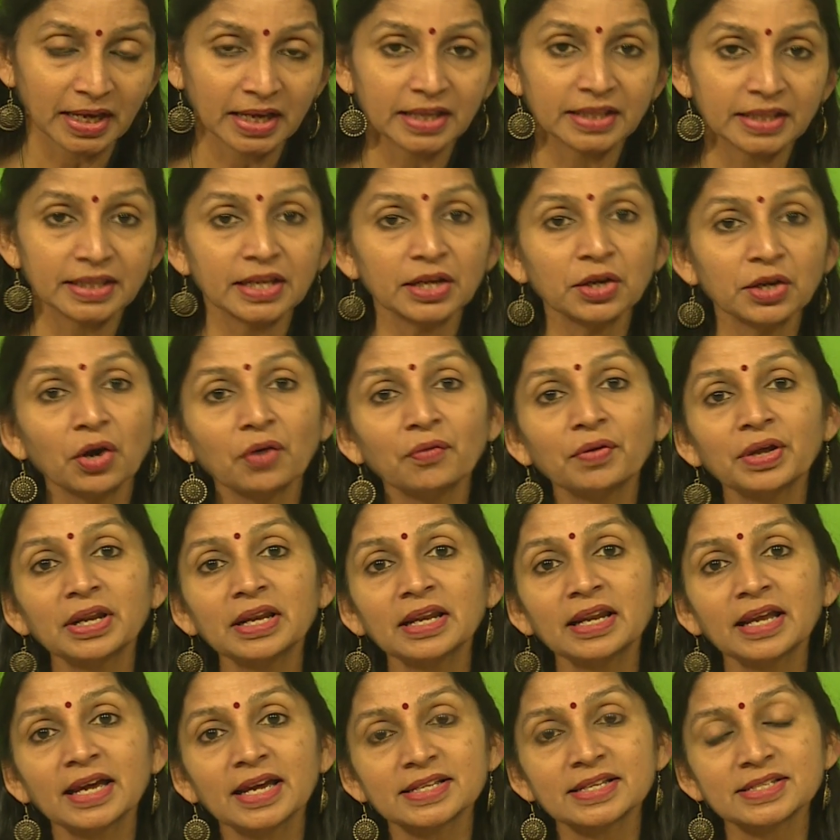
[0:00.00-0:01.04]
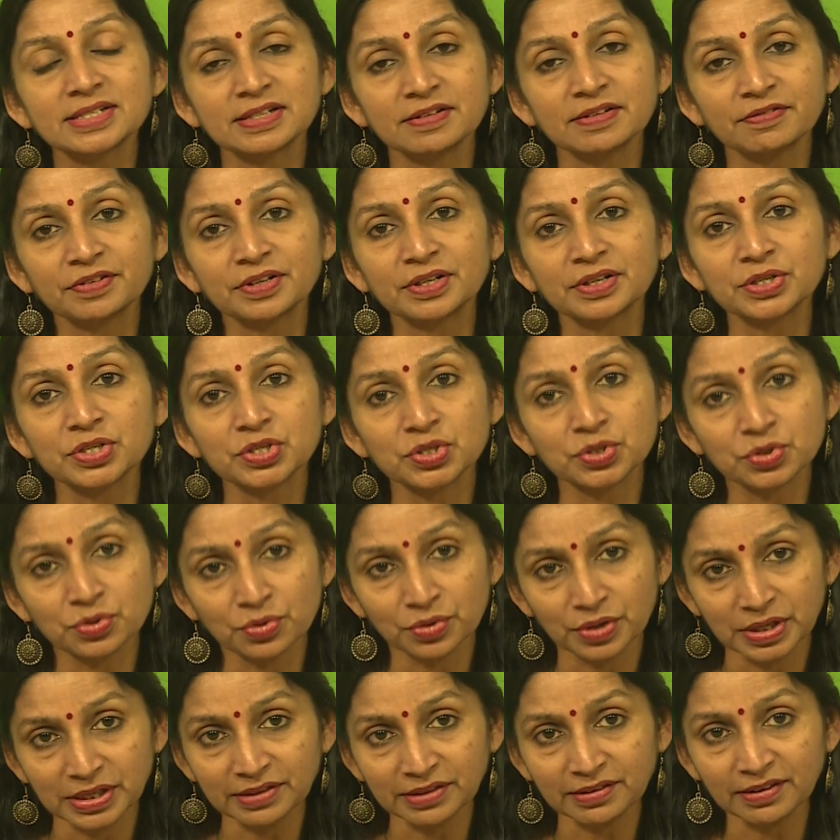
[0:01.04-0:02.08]
The novel has different
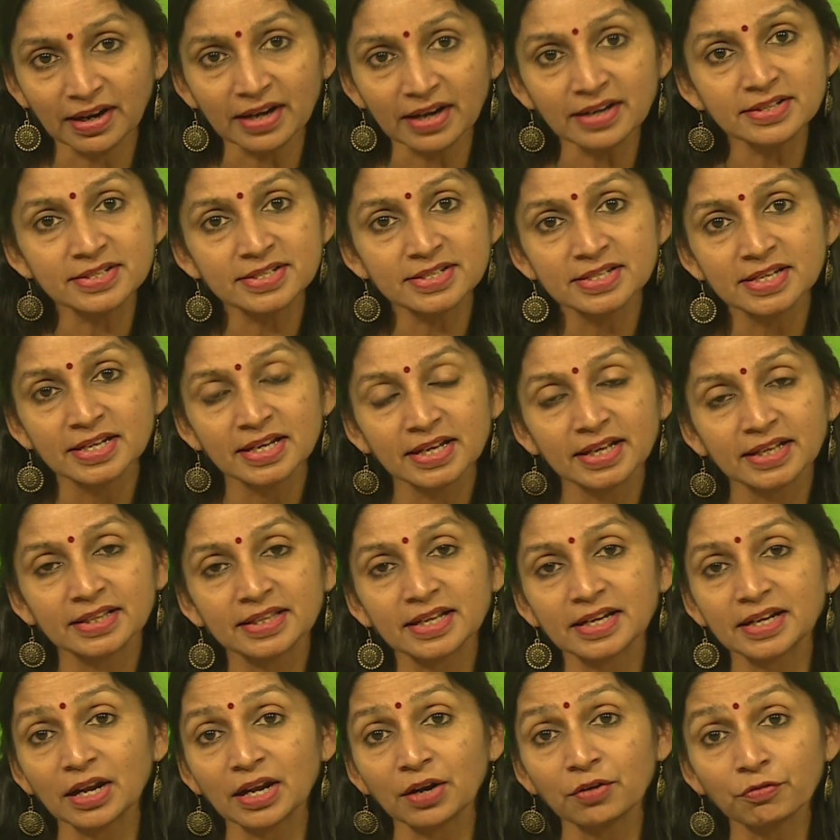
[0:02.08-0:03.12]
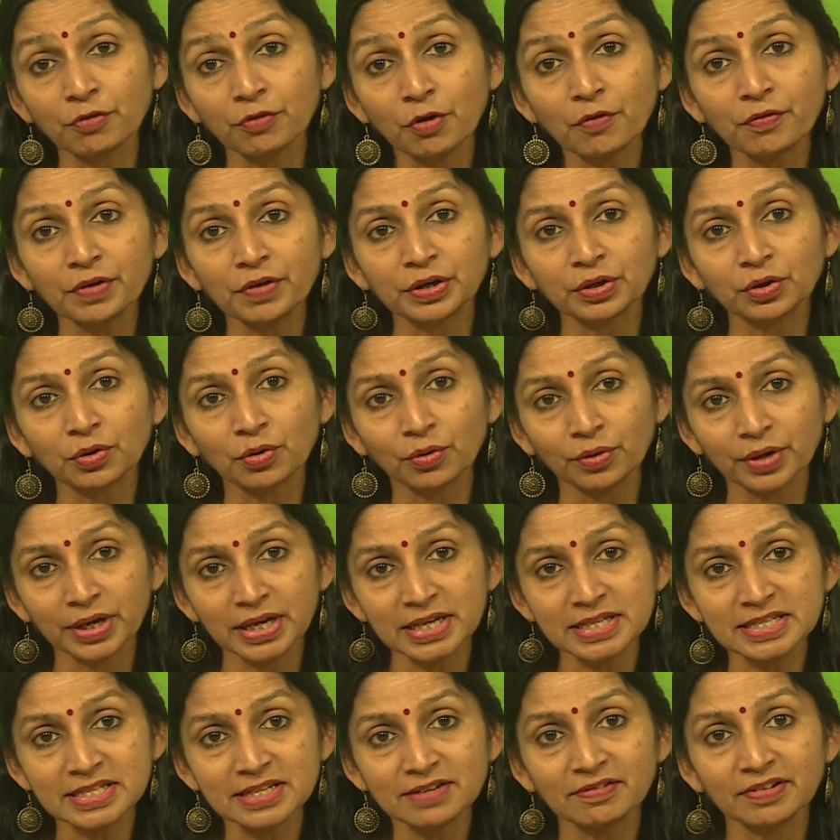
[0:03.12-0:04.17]
story threads that are woven
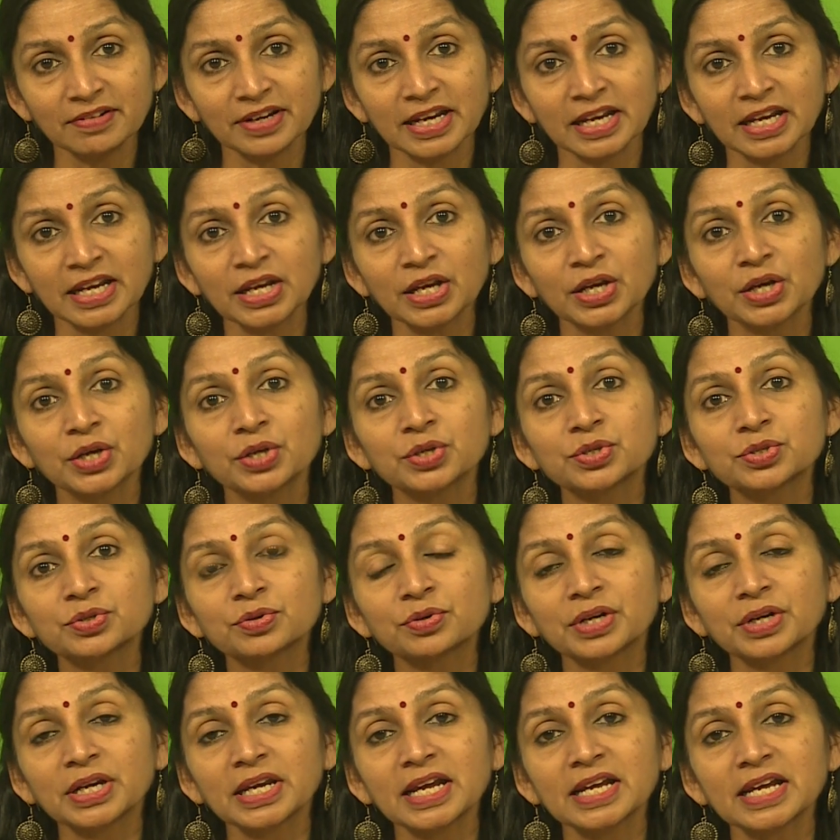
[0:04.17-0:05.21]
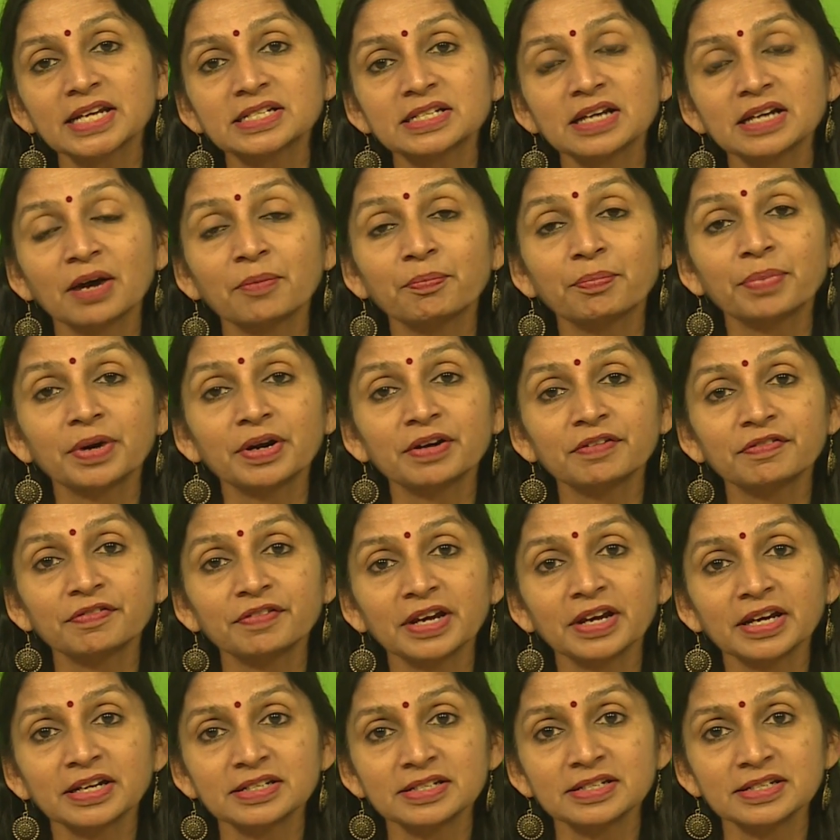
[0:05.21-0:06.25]
cohesively to create a
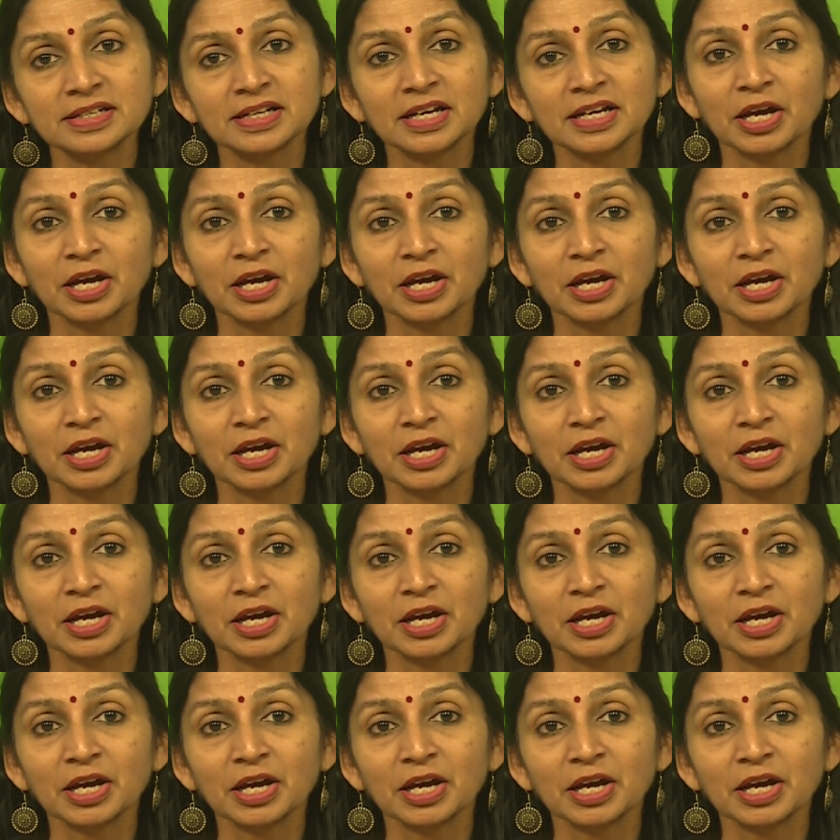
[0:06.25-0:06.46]
perfect